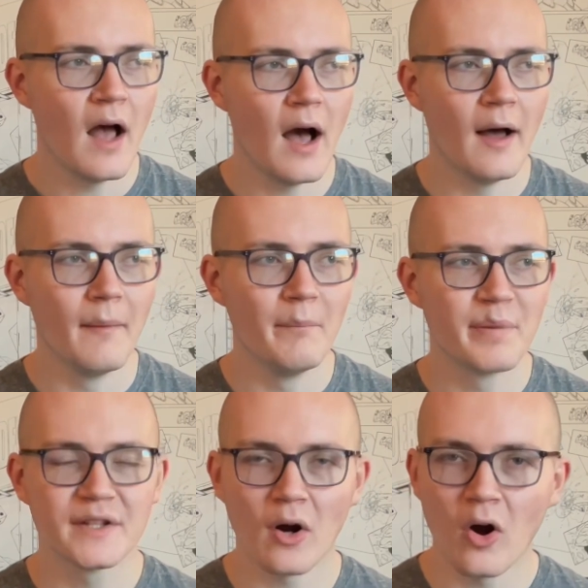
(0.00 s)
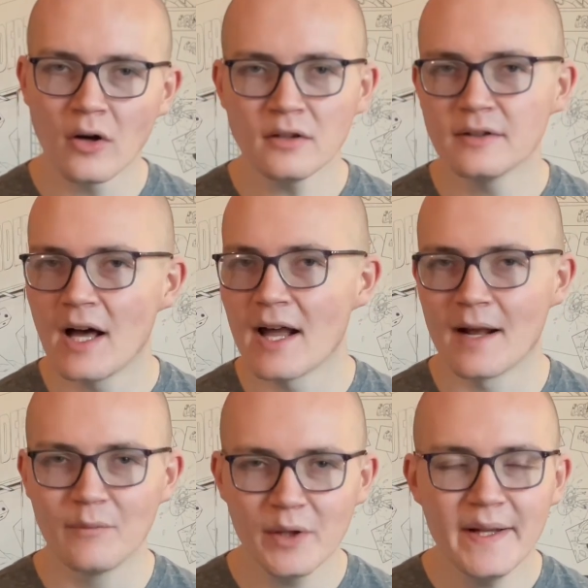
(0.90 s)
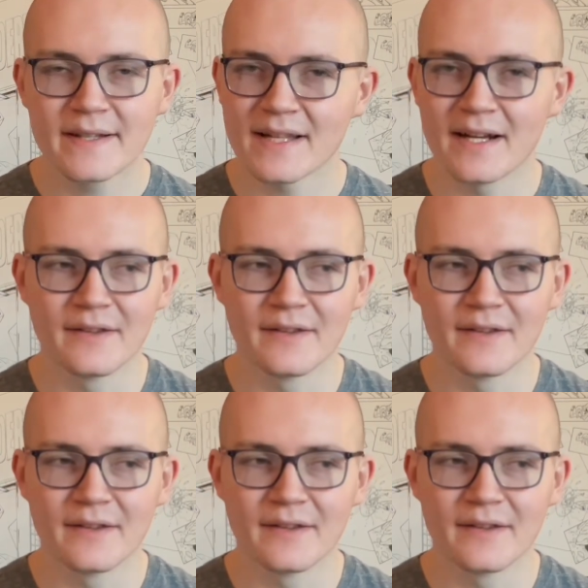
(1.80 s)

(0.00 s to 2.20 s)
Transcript: But there aren't a lot. I'm really excited.